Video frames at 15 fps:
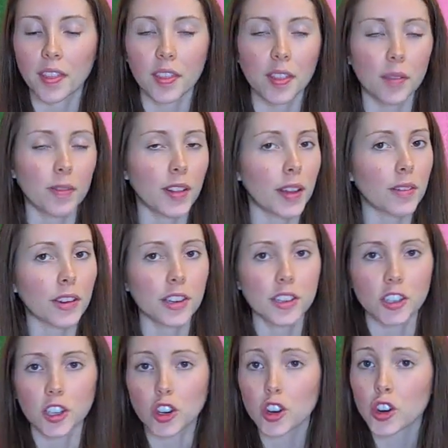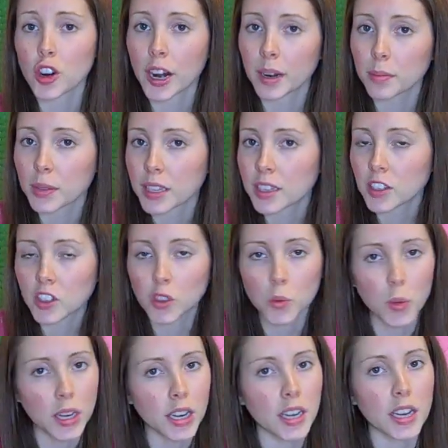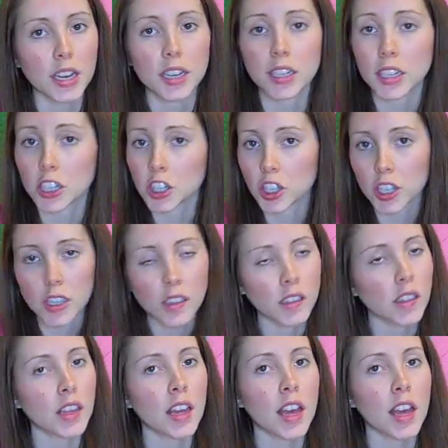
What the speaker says: The flavor is incredibly sweet and delicious,